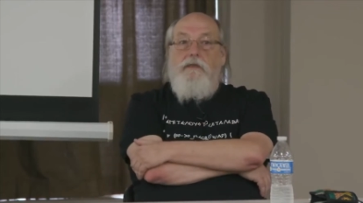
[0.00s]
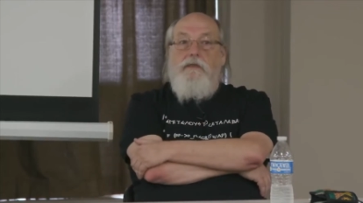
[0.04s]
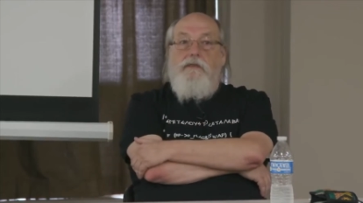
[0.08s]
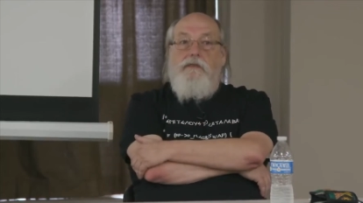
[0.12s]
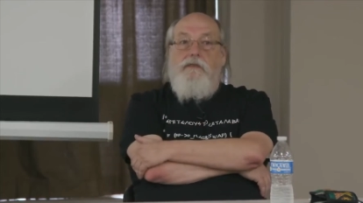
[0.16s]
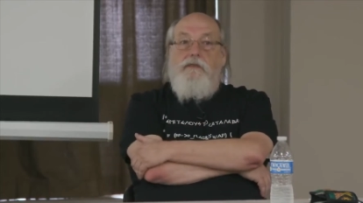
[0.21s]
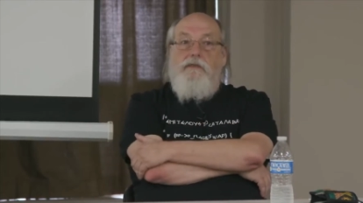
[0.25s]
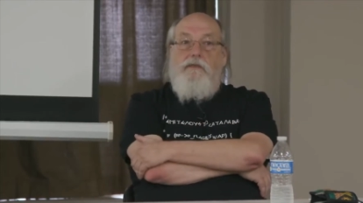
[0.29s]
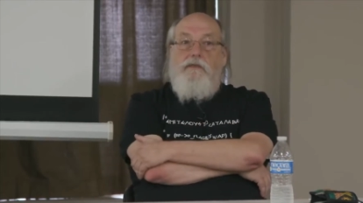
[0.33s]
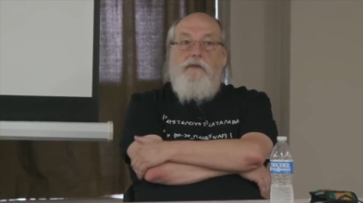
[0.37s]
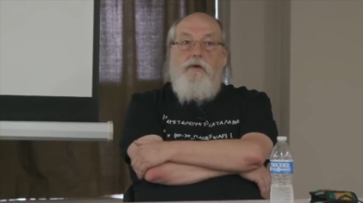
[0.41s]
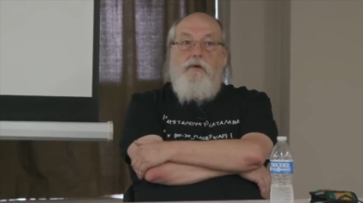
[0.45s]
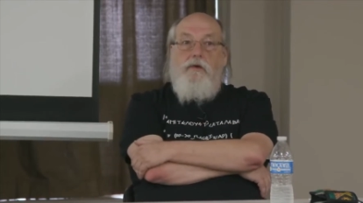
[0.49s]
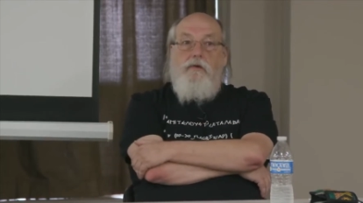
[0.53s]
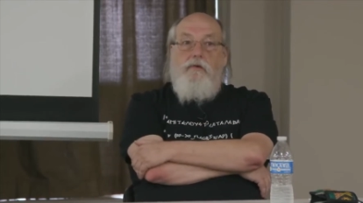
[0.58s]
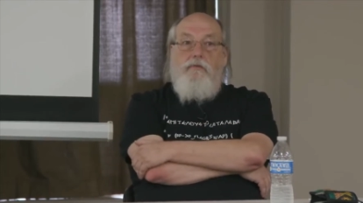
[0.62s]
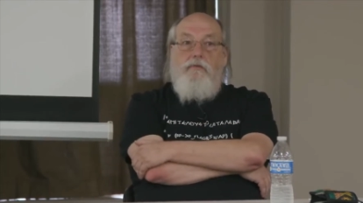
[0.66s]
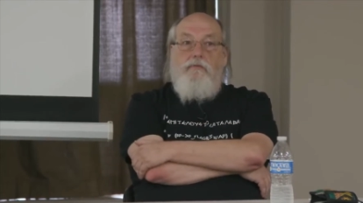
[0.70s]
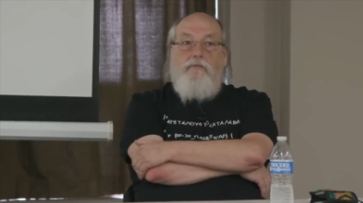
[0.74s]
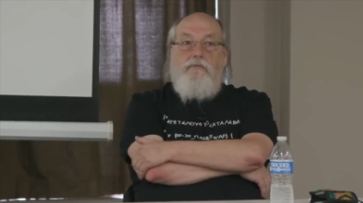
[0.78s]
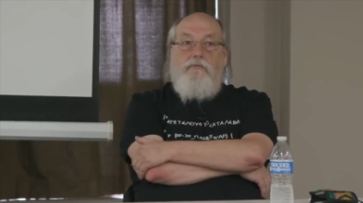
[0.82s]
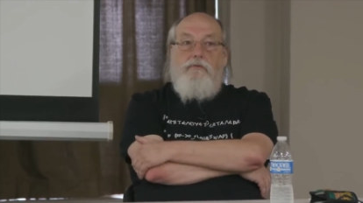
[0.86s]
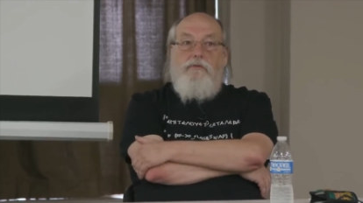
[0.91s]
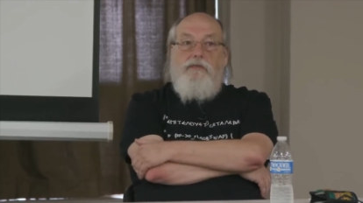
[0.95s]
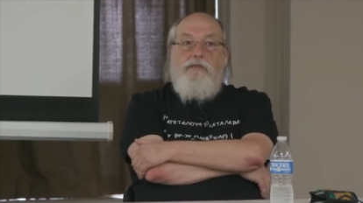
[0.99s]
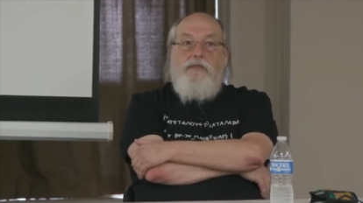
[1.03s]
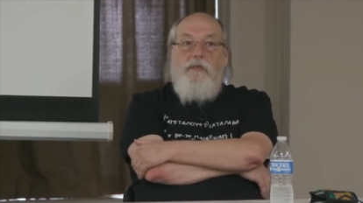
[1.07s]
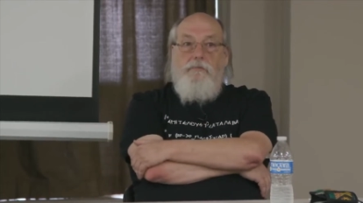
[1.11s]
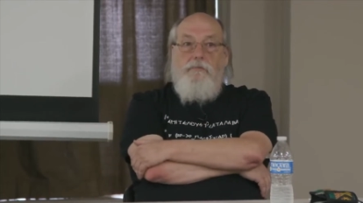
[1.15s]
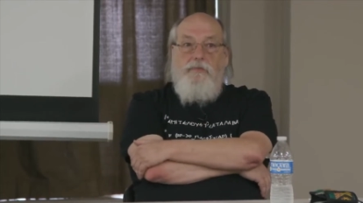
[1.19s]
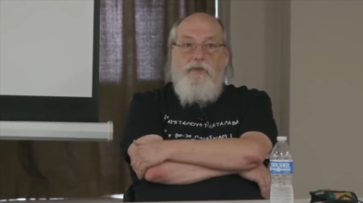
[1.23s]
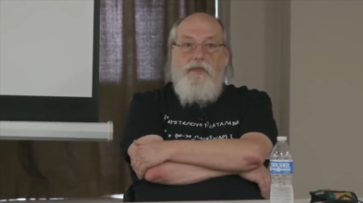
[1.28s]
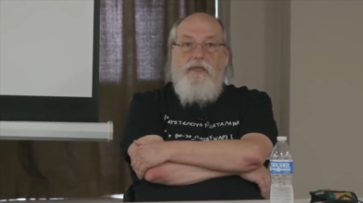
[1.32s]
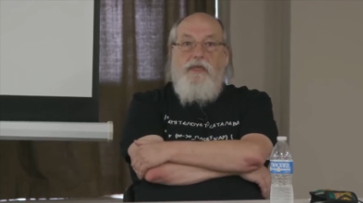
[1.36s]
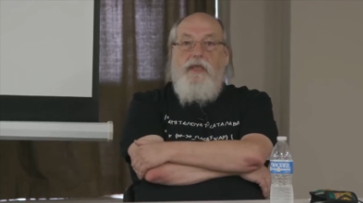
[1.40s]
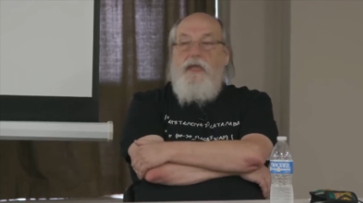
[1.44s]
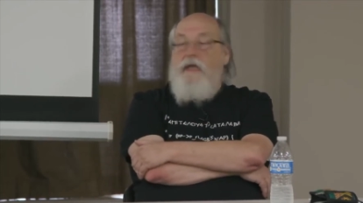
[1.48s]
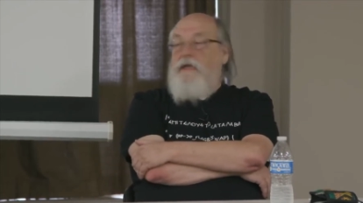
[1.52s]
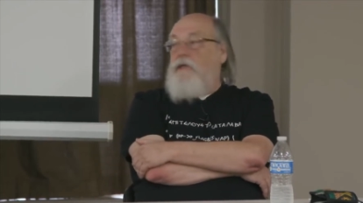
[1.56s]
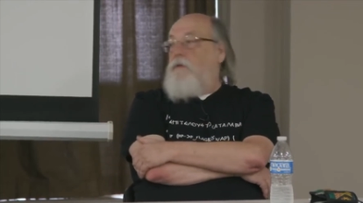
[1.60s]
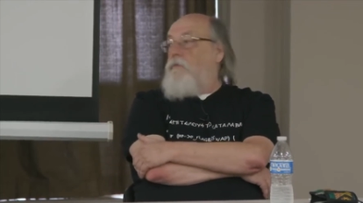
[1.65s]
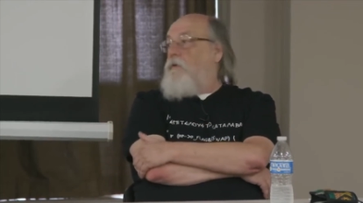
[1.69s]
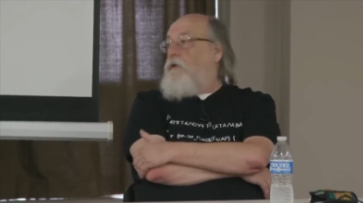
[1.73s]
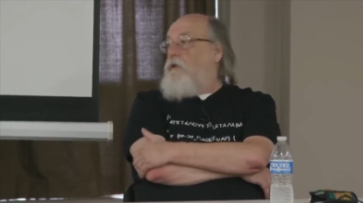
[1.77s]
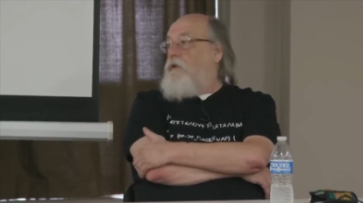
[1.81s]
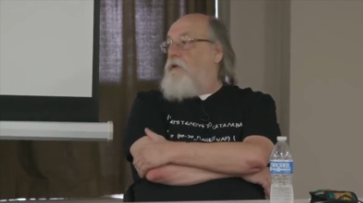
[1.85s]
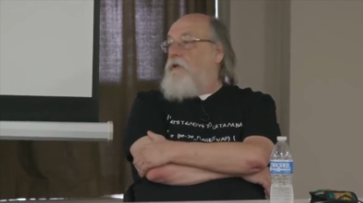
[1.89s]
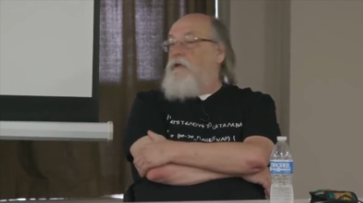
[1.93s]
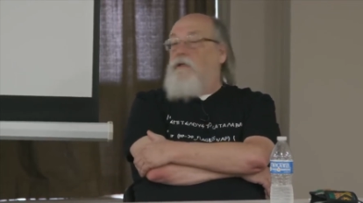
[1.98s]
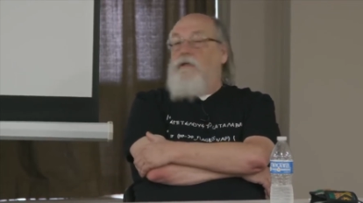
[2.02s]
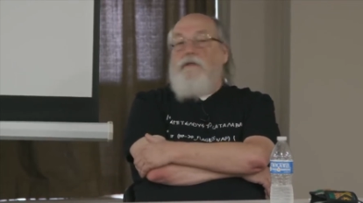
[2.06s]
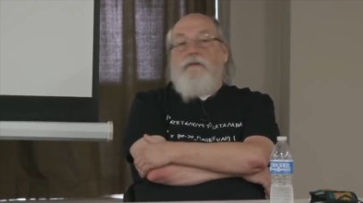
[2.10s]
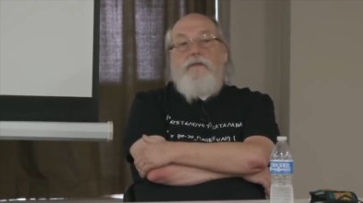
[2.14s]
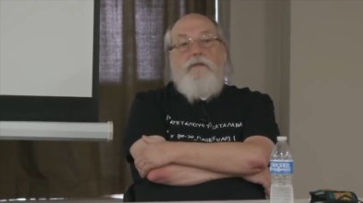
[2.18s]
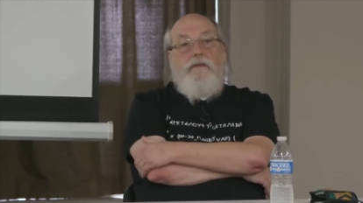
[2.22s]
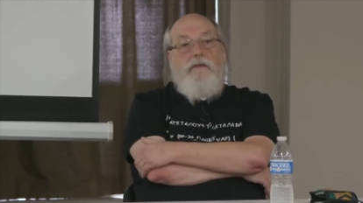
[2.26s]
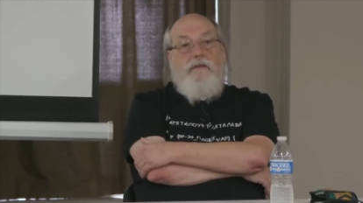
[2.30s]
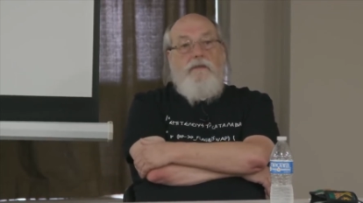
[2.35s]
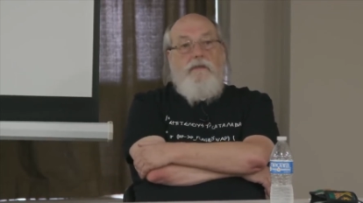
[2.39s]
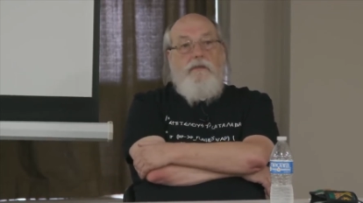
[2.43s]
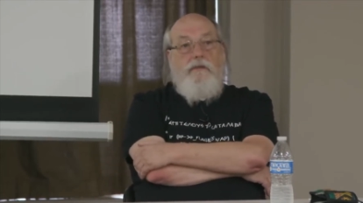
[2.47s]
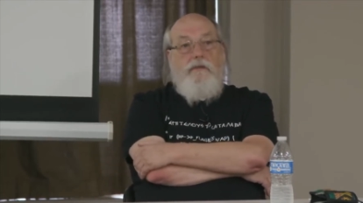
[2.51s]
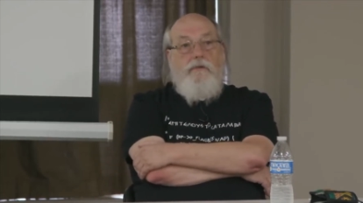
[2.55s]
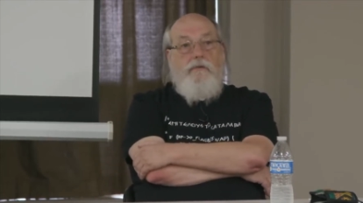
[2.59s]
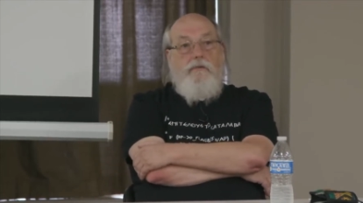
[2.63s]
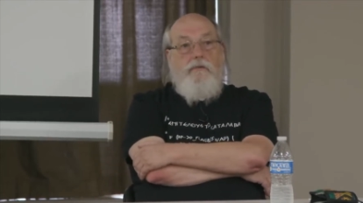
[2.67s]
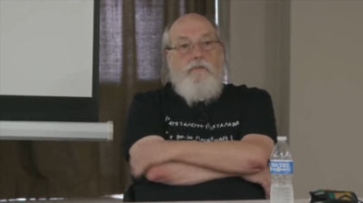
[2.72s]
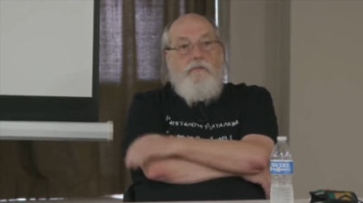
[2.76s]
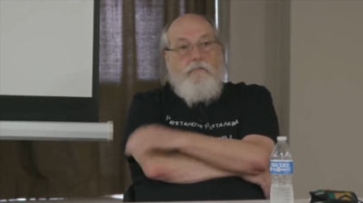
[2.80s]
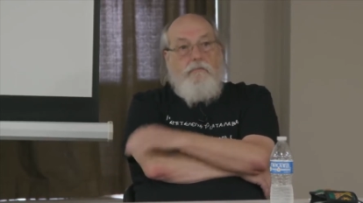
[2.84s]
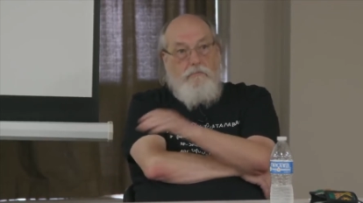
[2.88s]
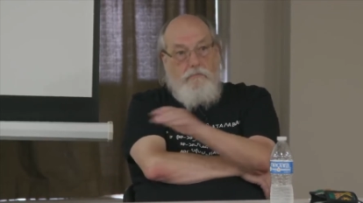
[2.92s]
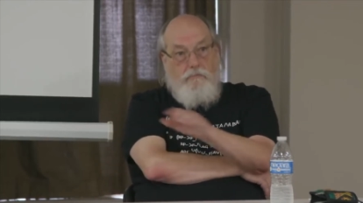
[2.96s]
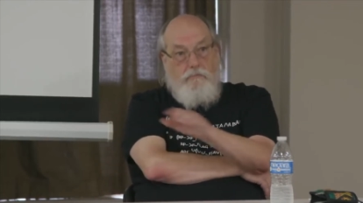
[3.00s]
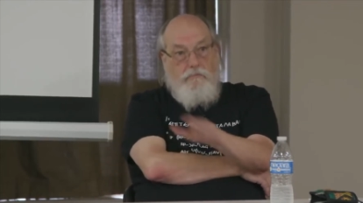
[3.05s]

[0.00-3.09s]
So something had to be done to